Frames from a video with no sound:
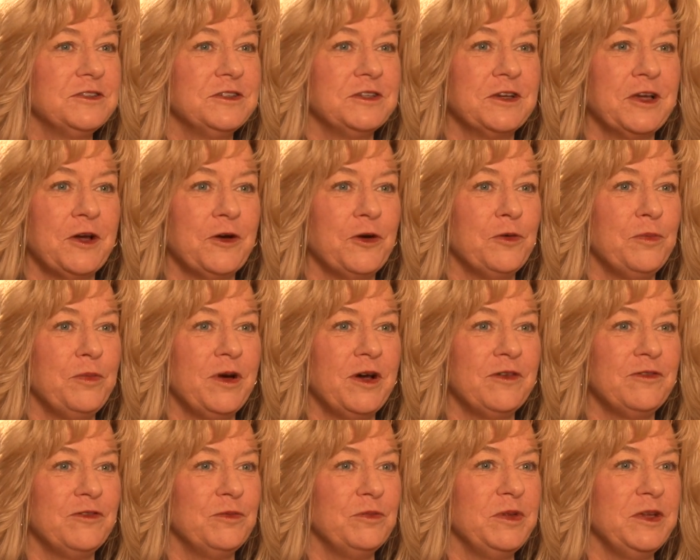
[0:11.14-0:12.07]
to go
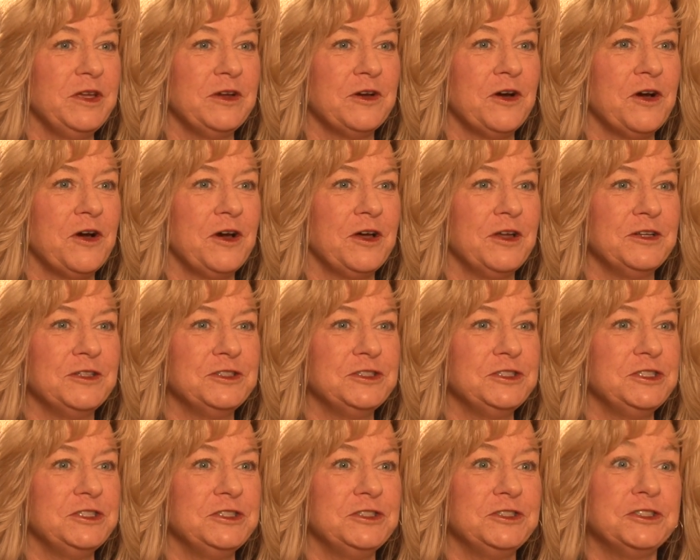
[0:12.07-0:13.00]
above and beyond.
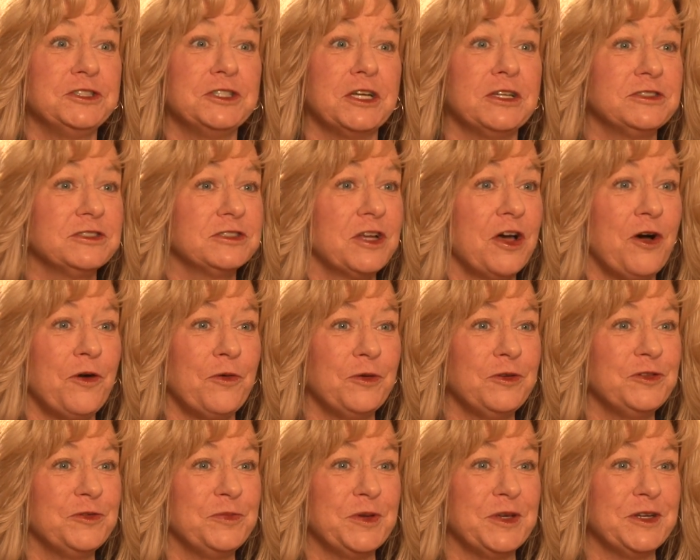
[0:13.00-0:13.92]
She's just
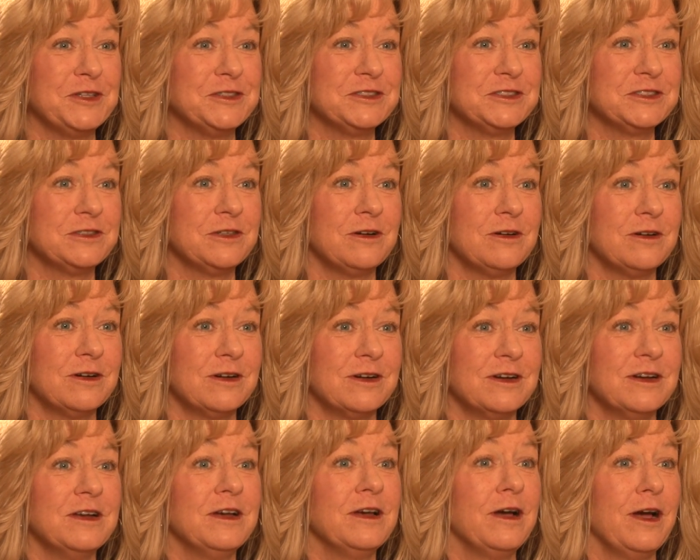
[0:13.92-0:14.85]
always been a star.
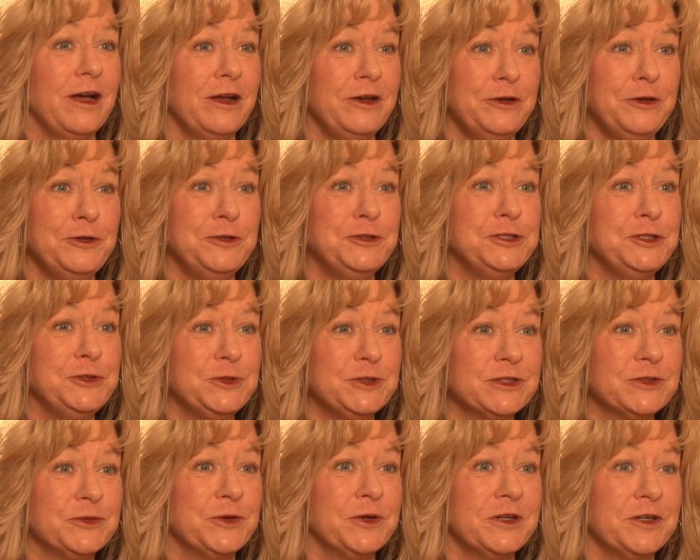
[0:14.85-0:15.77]
I knew she was
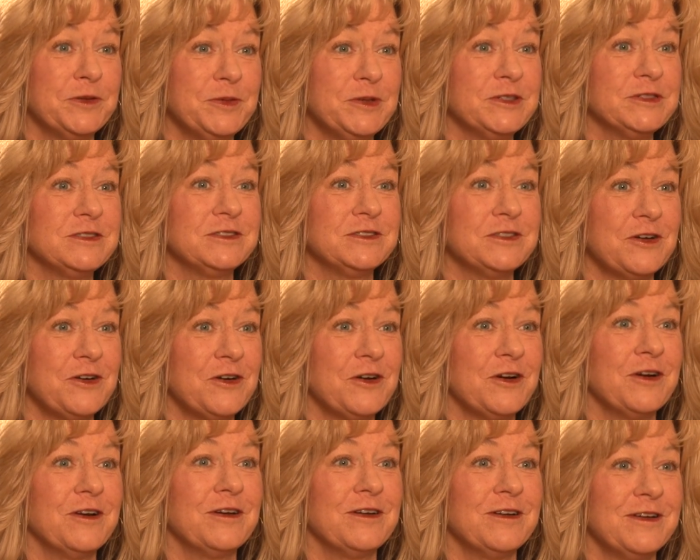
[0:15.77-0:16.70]
going to be a
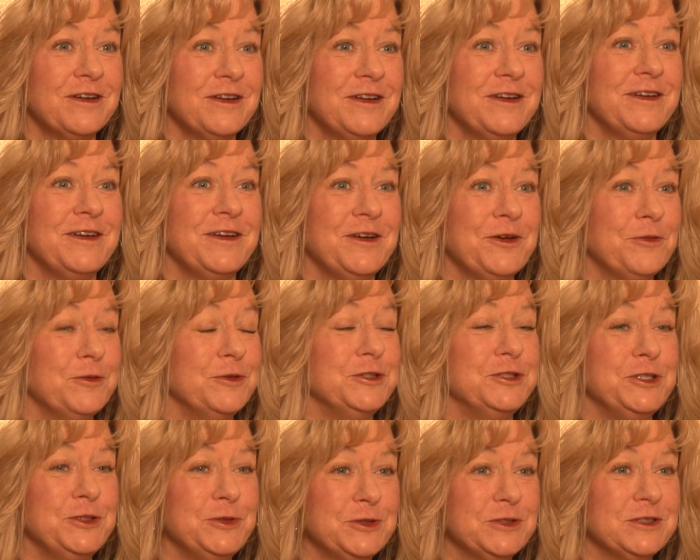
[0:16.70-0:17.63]
star when
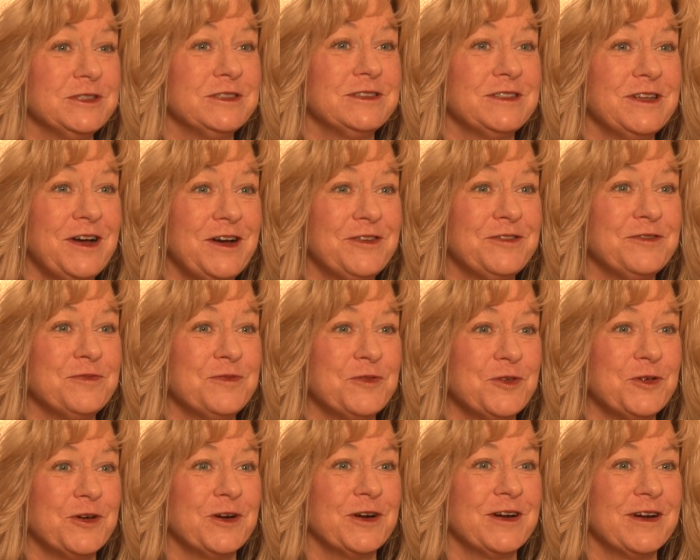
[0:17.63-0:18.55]
she was a
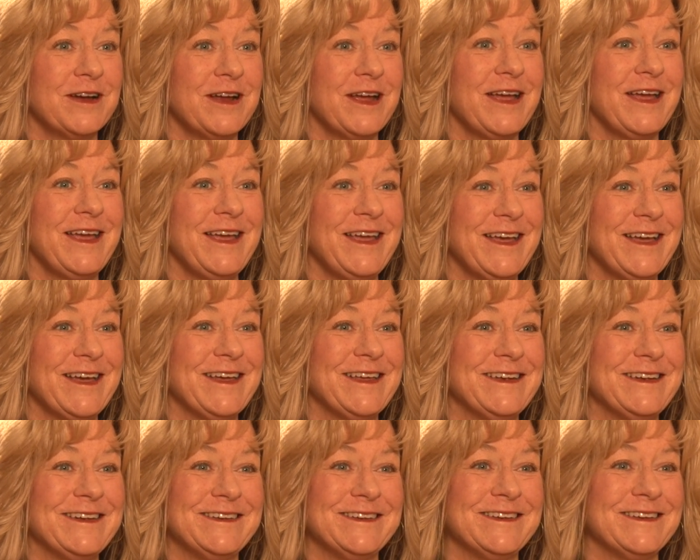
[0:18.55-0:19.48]
sophomore,
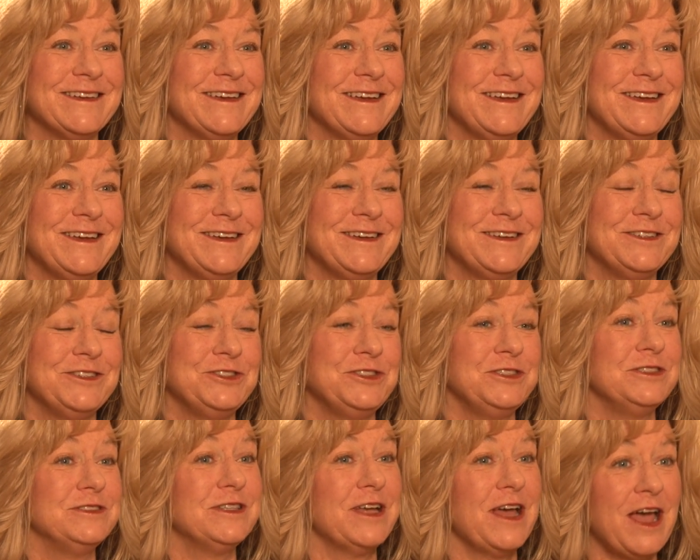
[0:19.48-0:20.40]
and
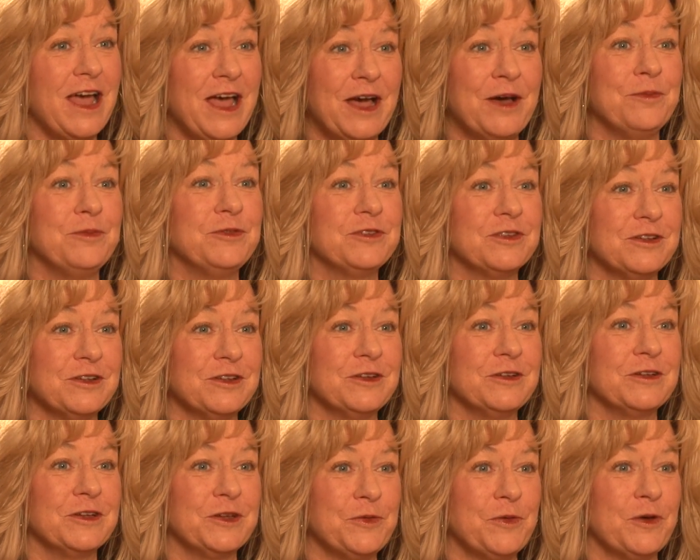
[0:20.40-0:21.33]
she's
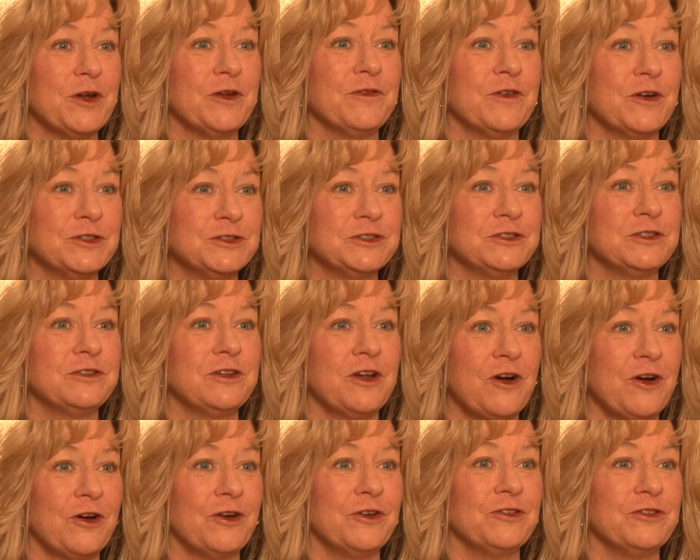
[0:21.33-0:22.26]
absolutely one of our
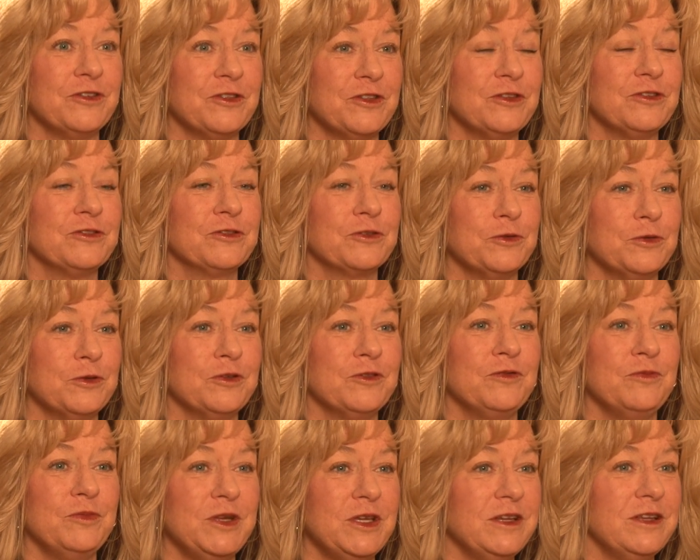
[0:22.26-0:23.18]
stars in the School of
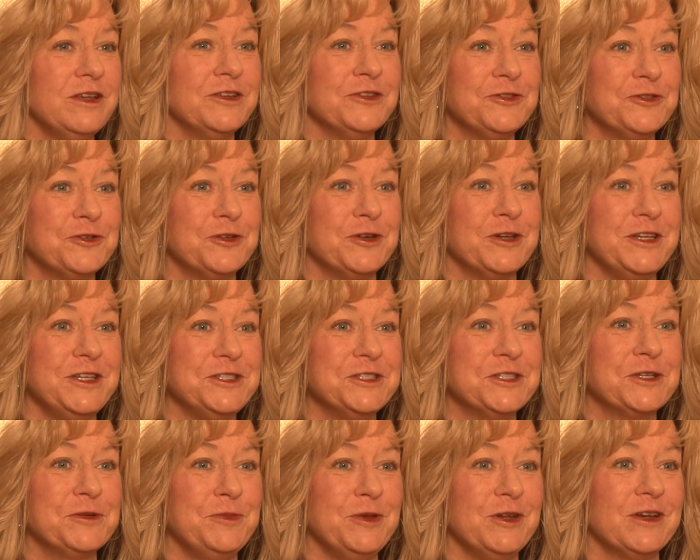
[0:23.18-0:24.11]
Media and
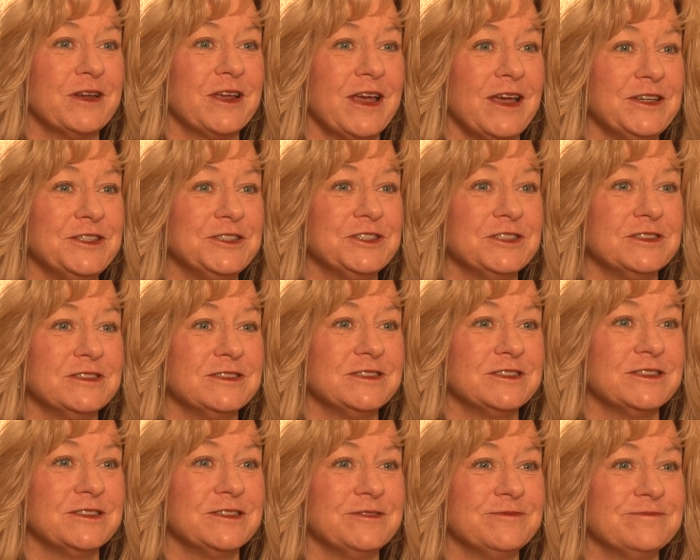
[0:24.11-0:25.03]
Strategic Communications.